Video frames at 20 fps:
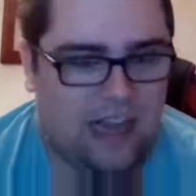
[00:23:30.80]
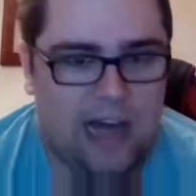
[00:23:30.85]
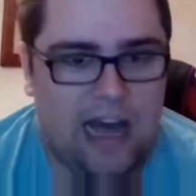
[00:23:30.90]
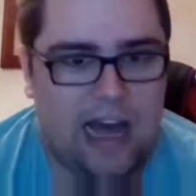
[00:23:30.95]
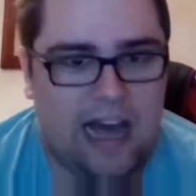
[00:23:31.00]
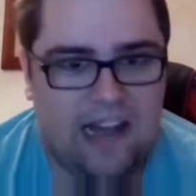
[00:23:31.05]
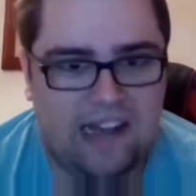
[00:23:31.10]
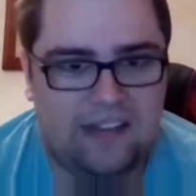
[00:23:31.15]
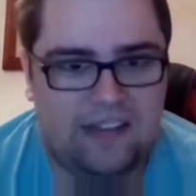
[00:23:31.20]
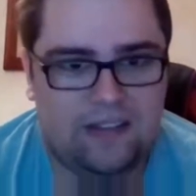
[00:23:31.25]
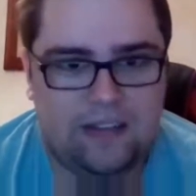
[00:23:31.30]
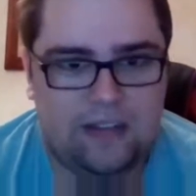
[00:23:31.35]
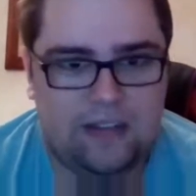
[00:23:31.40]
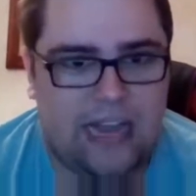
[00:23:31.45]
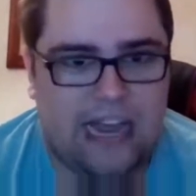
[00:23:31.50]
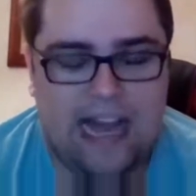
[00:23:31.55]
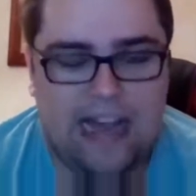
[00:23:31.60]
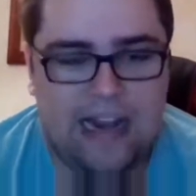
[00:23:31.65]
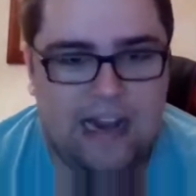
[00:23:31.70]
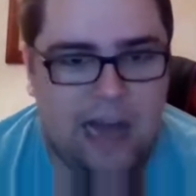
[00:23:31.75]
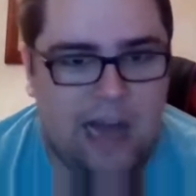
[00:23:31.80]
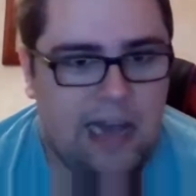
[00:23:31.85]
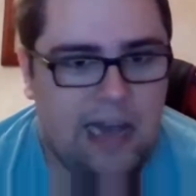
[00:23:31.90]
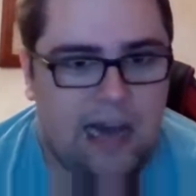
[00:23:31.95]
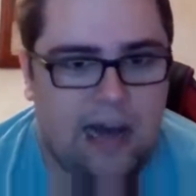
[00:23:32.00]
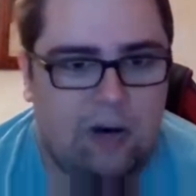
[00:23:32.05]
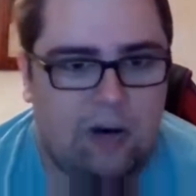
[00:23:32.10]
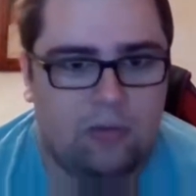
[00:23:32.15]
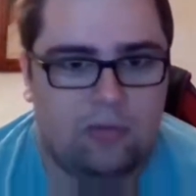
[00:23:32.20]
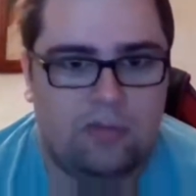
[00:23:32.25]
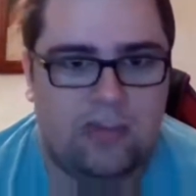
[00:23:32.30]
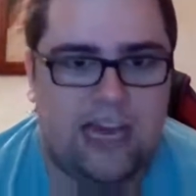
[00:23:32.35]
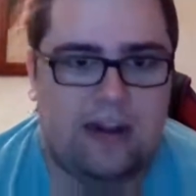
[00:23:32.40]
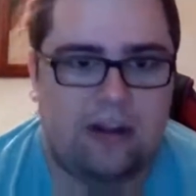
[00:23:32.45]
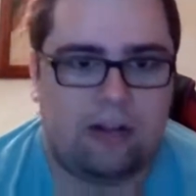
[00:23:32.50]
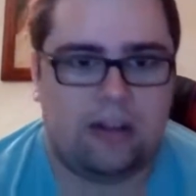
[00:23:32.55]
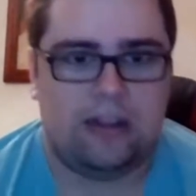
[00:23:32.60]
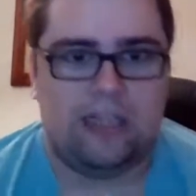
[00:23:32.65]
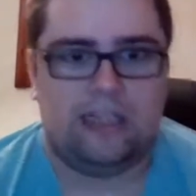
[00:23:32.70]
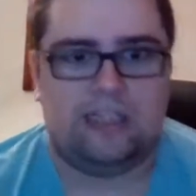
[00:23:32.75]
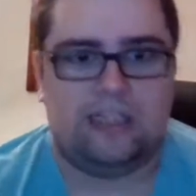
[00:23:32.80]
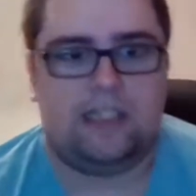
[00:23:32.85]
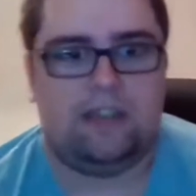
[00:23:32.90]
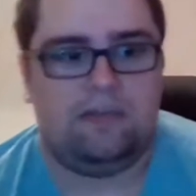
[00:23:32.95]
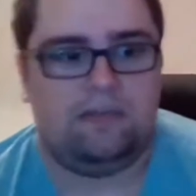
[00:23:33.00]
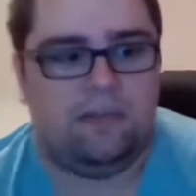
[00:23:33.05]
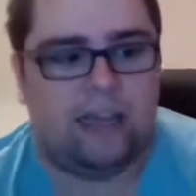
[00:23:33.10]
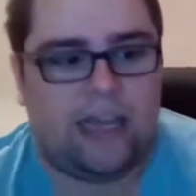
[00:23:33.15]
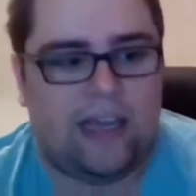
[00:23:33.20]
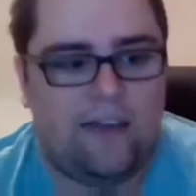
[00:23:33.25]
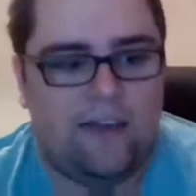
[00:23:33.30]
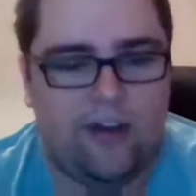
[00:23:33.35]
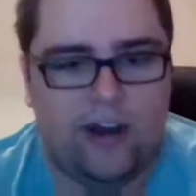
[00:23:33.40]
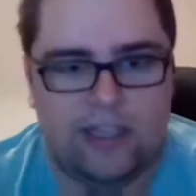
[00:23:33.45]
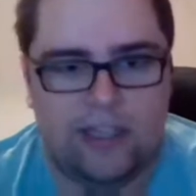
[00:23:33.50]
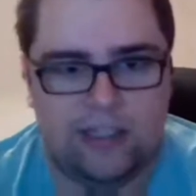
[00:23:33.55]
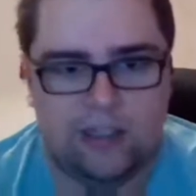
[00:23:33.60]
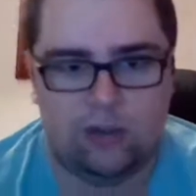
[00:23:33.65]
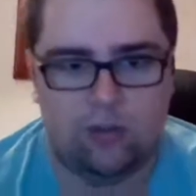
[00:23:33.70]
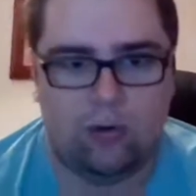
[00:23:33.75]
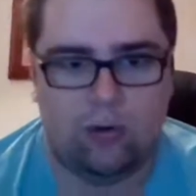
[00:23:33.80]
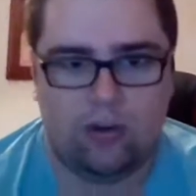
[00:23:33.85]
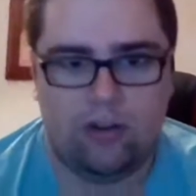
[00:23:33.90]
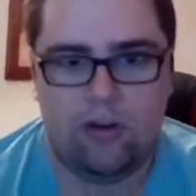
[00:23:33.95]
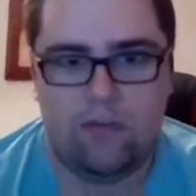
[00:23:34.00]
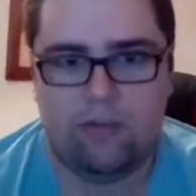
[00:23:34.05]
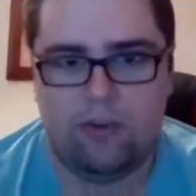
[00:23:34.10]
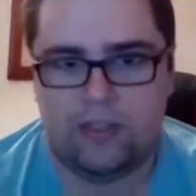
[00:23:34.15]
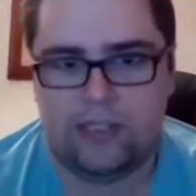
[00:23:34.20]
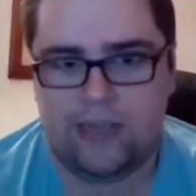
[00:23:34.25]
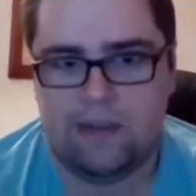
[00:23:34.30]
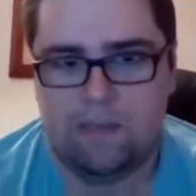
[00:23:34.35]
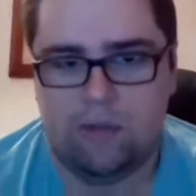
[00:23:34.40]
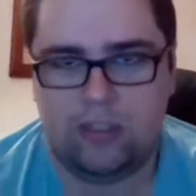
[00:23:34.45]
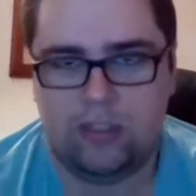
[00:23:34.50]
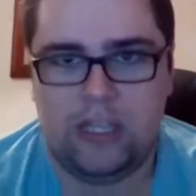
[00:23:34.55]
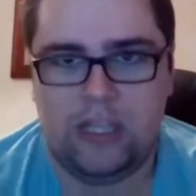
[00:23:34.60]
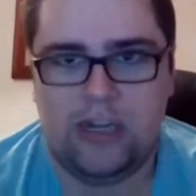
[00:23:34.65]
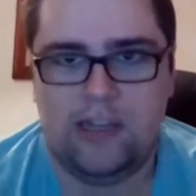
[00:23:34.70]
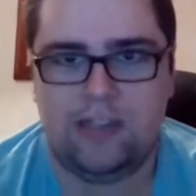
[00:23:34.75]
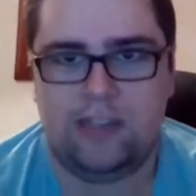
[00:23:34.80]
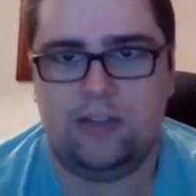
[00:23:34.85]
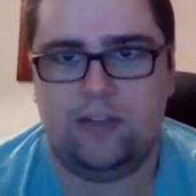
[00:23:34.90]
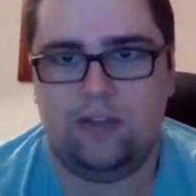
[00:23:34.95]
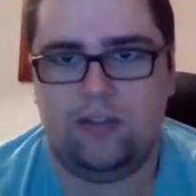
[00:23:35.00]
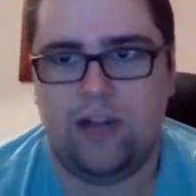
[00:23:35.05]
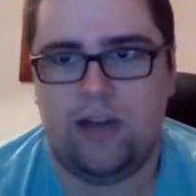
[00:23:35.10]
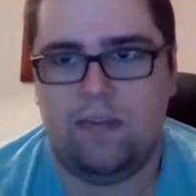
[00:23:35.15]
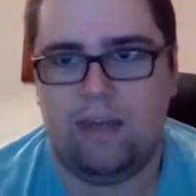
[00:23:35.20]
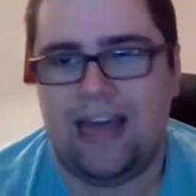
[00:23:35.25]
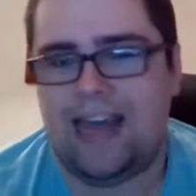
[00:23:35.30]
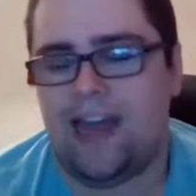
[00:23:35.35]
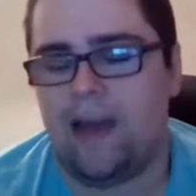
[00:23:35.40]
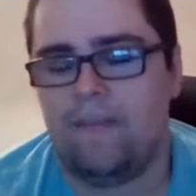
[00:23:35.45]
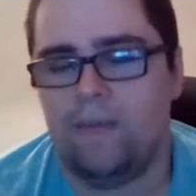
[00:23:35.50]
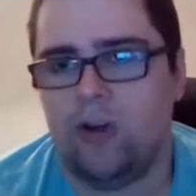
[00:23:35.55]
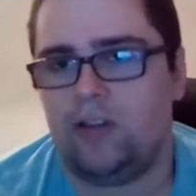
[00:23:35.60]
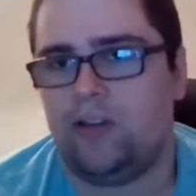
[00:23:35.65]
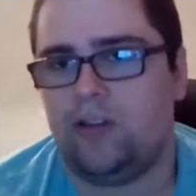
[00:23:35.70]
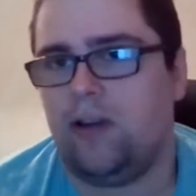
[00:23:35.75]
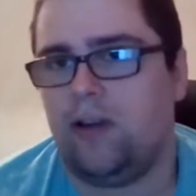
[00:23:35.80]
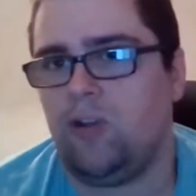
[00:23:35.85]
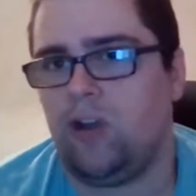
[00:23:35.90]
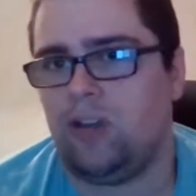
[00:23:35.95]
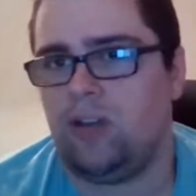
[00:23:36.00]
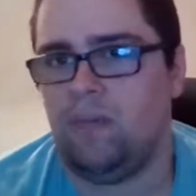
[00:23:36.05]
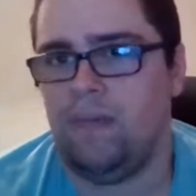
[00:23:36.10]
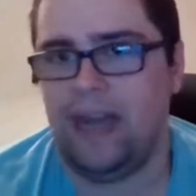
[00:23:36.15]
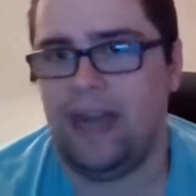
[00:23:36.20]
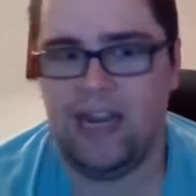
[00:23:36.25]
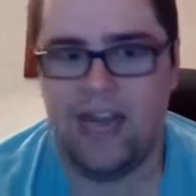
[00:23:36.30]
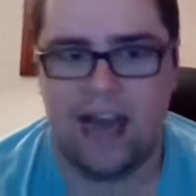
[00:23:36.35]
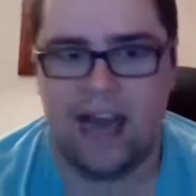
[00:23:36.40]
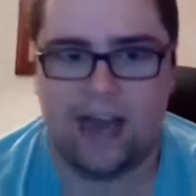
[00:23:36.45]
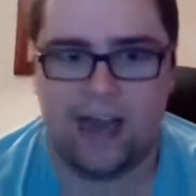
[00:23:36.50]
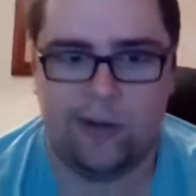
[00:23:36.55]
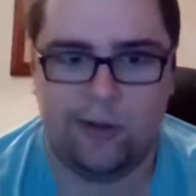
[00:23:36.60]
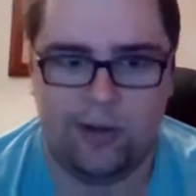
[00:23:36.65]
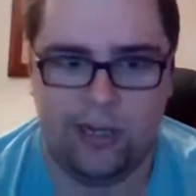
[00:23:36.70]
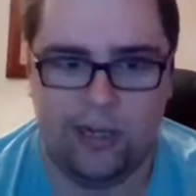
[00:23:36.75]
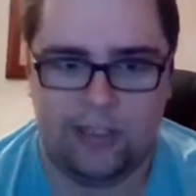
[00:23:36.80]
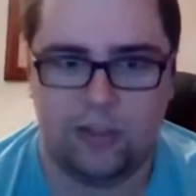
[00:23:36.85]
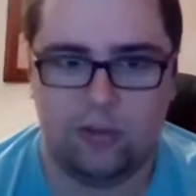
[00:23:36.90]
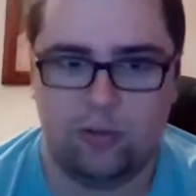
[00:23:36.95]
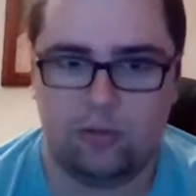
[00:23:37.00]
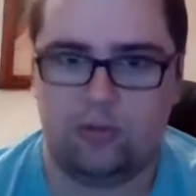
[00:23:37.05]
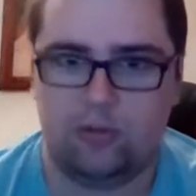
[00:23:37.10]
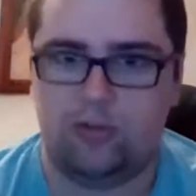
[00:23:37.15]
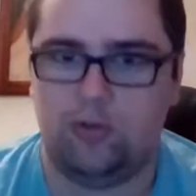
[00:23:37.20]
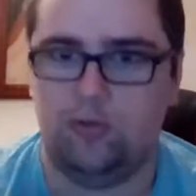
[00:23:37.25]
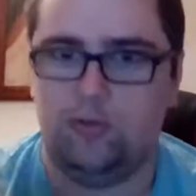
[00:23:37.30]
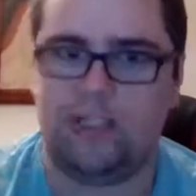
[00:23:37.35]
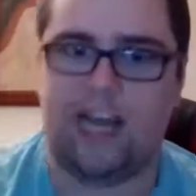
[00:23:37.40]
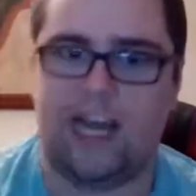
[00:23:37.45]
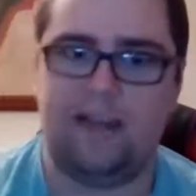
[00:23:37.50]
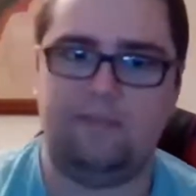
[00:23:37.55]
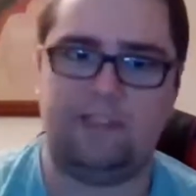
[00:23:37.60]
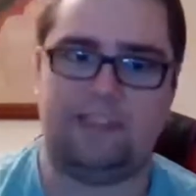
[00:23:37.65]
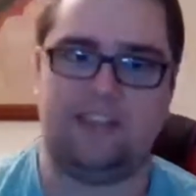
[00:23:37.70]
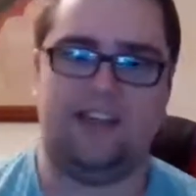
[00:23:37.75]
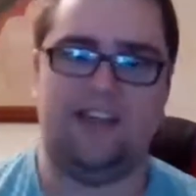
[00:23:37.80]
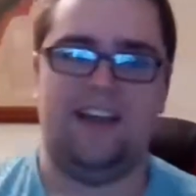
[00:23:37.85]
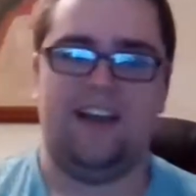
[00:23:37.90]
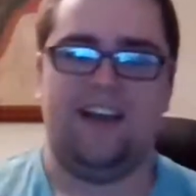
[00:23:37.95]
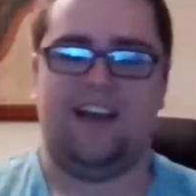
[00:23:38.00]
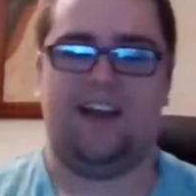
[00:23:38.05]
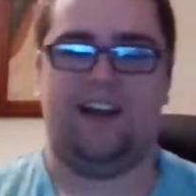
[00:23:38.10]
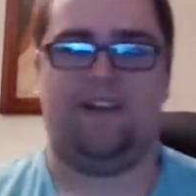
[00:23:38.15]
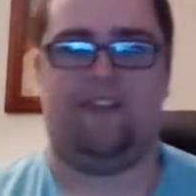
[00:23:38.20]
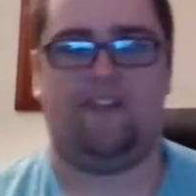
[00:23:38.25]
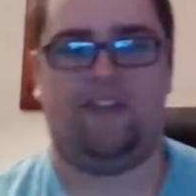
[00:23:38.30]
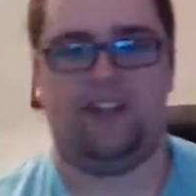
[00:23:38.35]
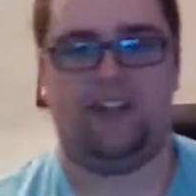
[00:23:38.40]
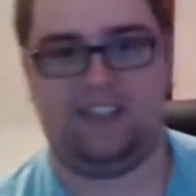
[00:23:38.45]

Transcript: like i like I, I now cannot listen like if i listen to audiobooks i mostly listen to them like i'm not i'm not a maniac i don't listen to two times uh,